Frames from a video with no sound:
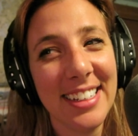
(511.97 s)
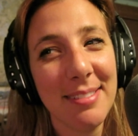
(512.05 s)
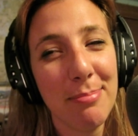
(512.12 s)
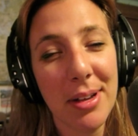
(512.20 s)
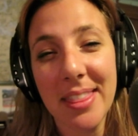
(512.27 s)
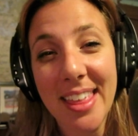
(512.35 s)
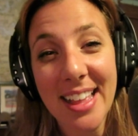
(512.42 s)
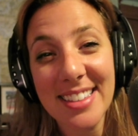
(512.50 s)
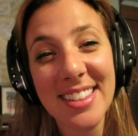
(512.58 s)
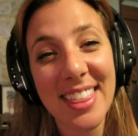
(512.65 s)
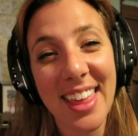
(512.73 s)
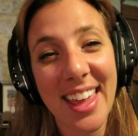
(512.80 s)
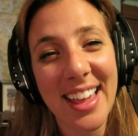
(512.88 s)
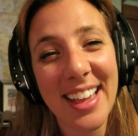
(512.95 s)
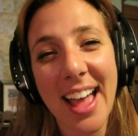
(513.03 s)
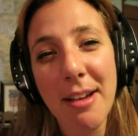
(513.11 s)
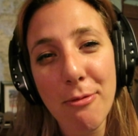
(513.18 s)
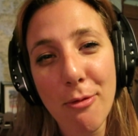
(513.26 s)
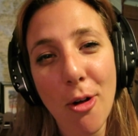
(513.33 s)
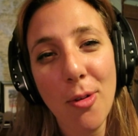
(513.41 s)
But that's the thing.
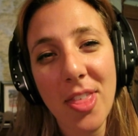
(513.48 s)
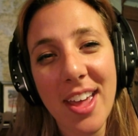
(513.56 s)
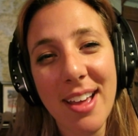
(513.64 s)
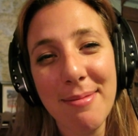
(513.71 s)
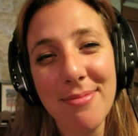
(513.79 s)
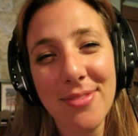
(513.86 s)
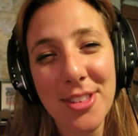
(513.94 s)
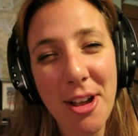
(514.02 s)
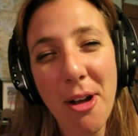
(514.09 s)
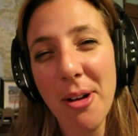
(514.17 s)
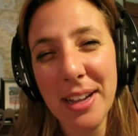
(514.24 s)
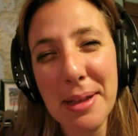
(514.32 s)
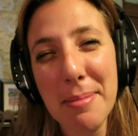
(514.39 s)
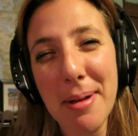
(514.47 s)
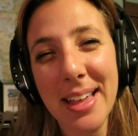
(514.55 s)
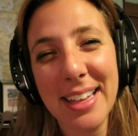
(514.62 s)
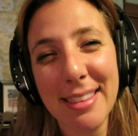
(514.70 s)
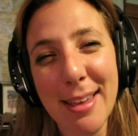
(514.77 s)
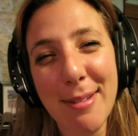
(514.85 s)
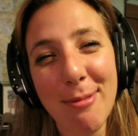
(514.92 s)
I wrote them knowing he might
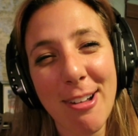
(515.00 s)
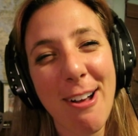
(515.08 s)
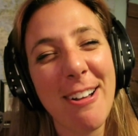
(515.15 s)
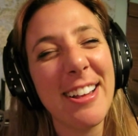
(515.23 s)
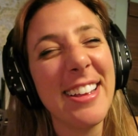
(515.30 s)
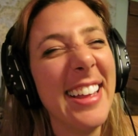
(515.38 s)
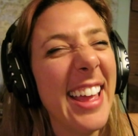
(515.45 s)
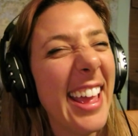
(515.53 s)
get them wrong.